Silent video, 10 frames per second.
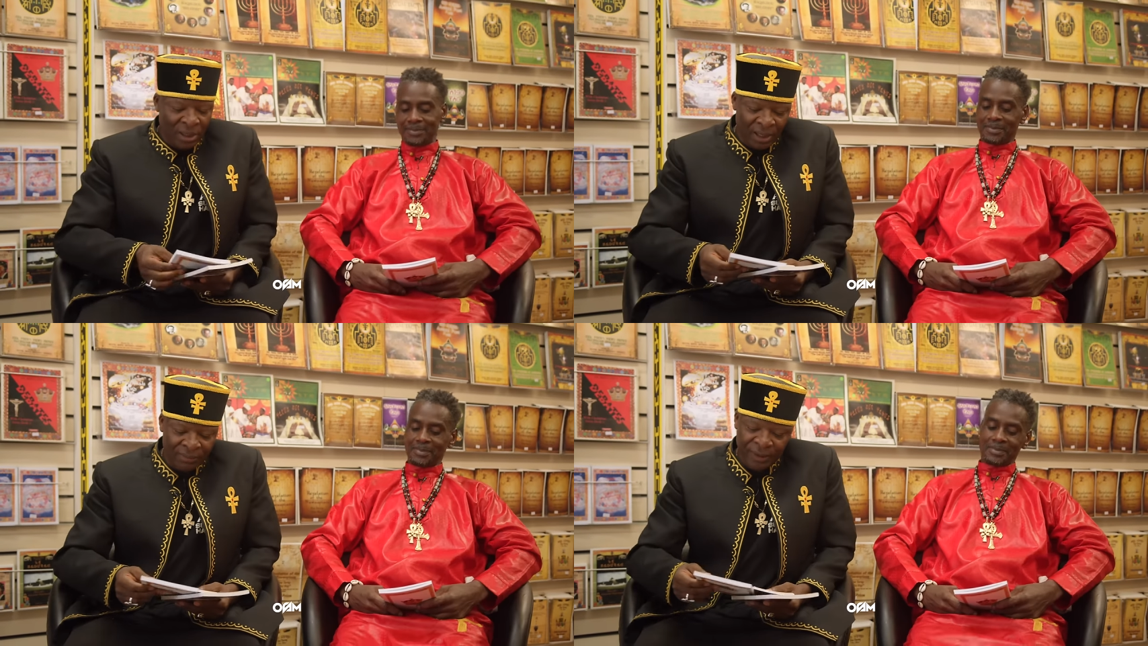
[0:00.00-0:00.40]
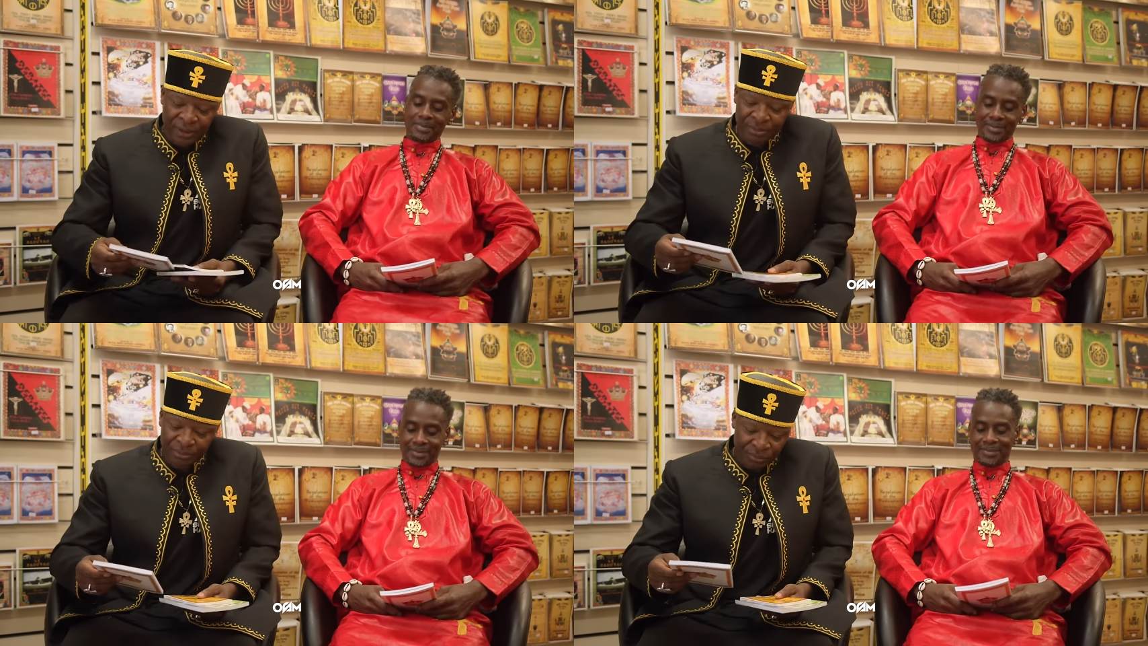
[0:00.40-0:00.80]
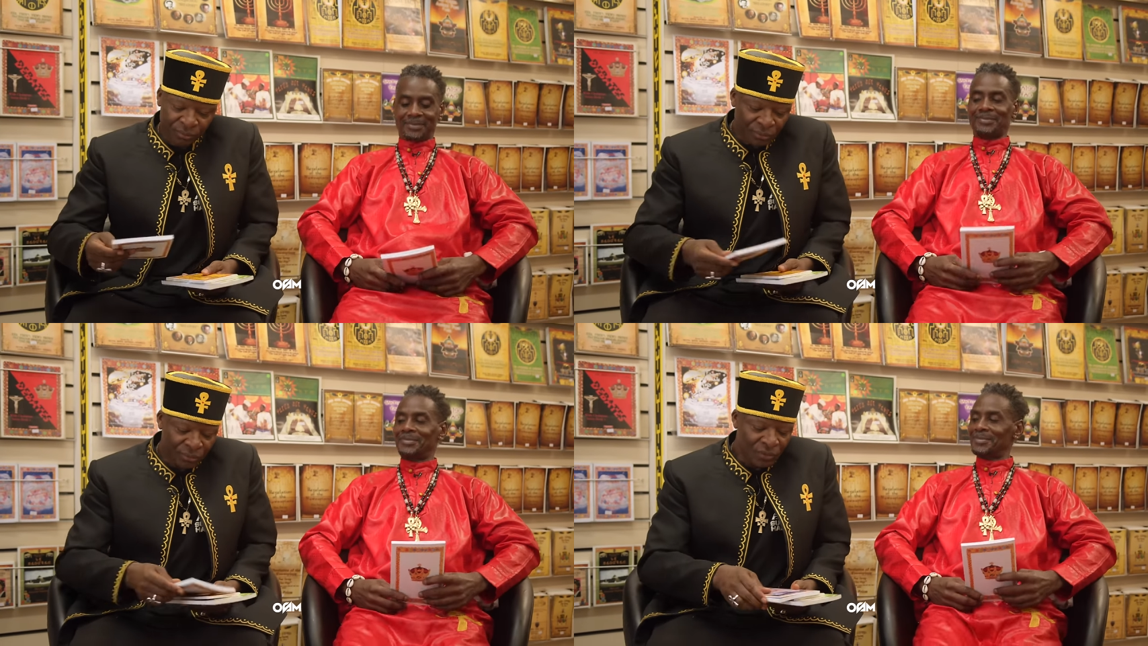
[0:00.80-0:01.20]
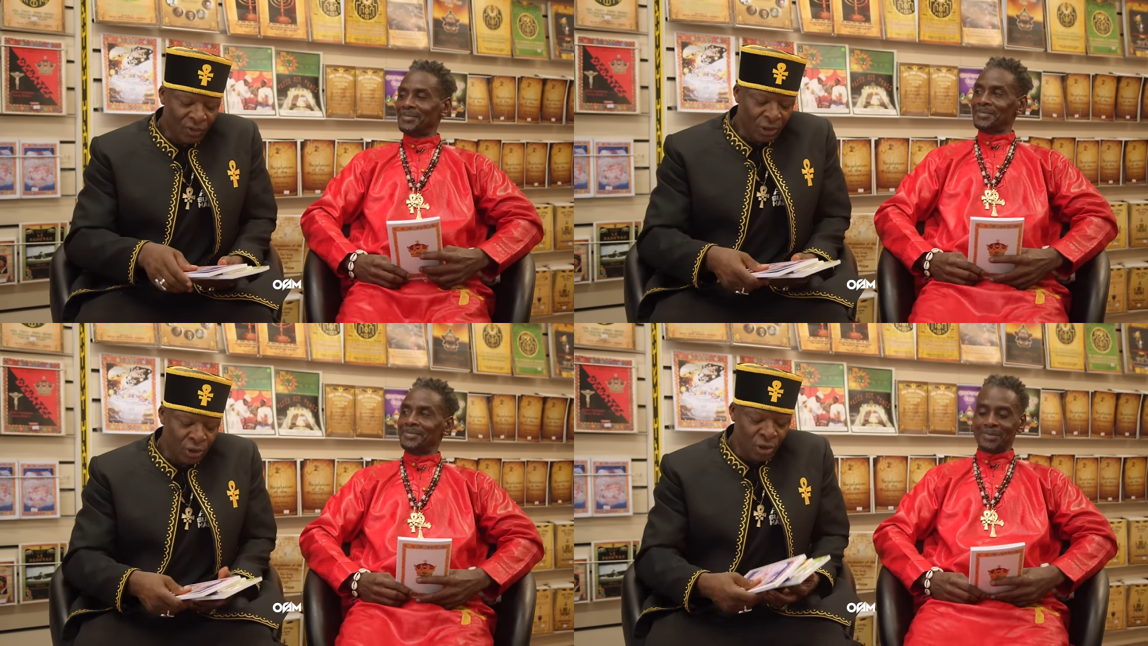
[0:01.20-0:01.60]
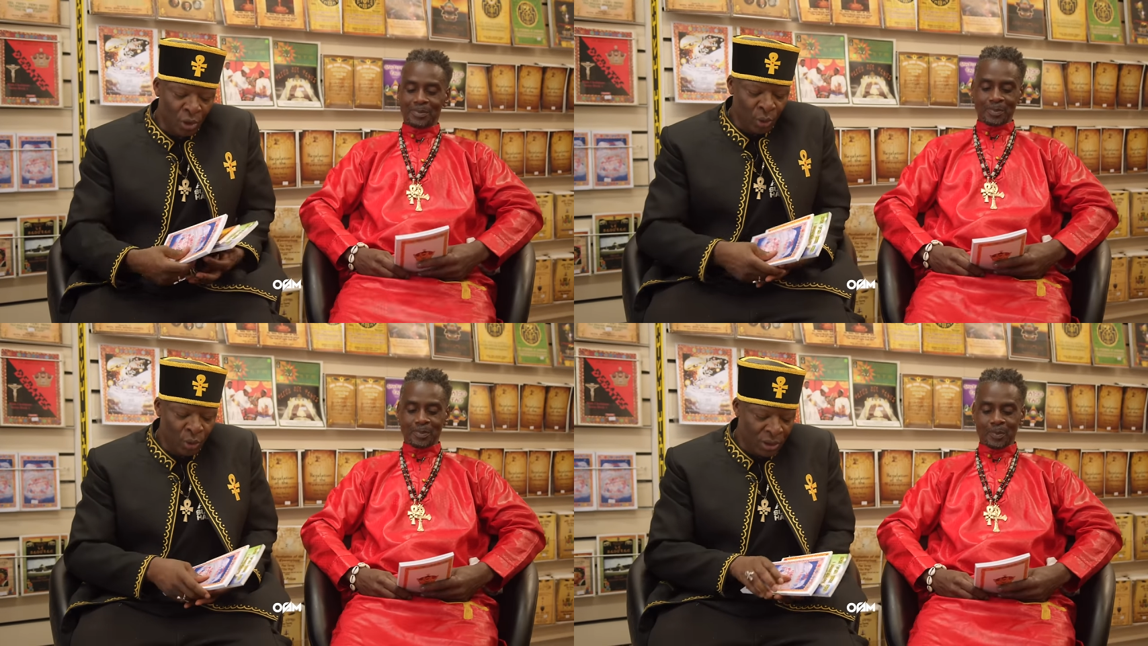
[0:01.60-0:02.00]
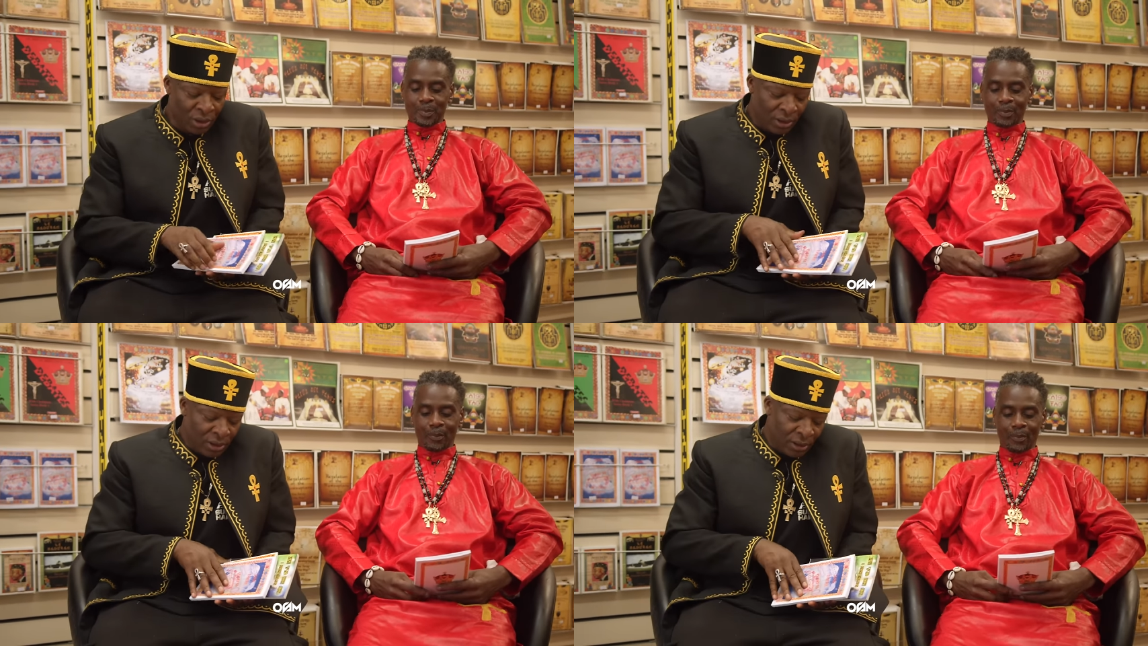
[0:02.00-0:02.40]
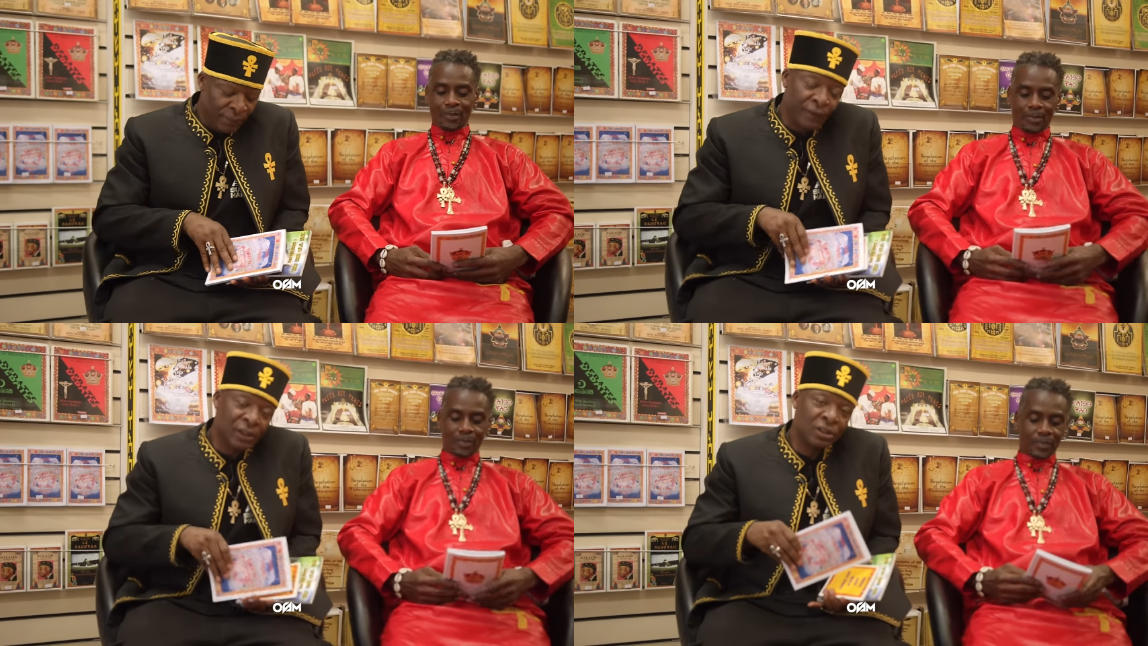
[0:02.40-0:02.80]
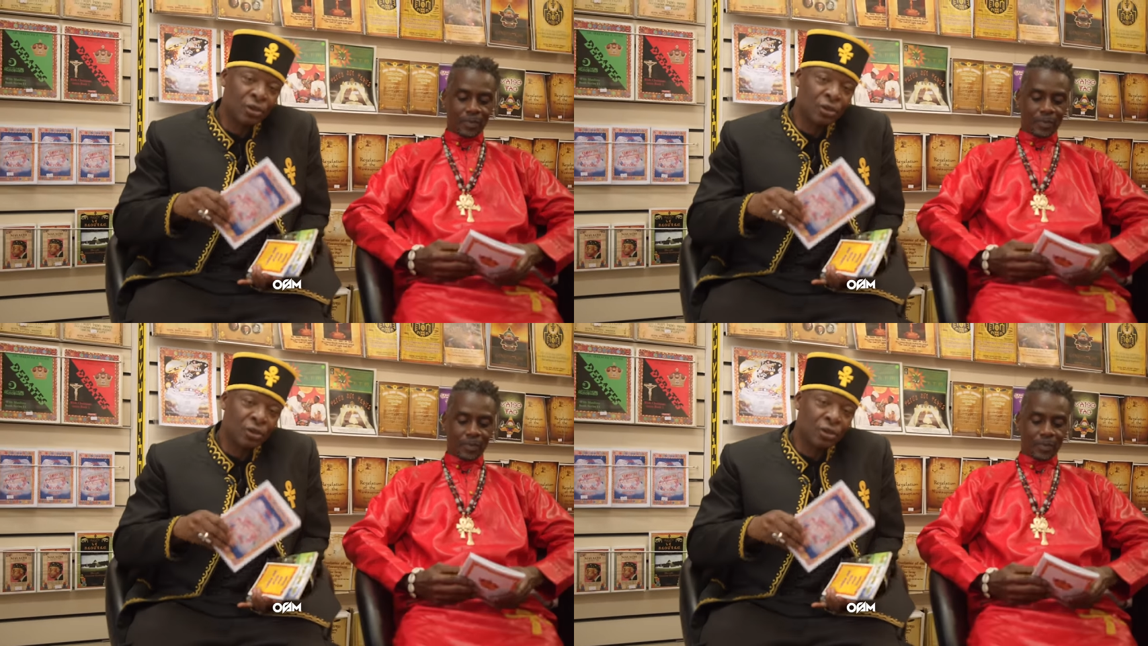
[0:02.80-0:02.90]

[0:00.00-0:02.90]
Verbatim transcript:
Speaker 1: dive in. So the first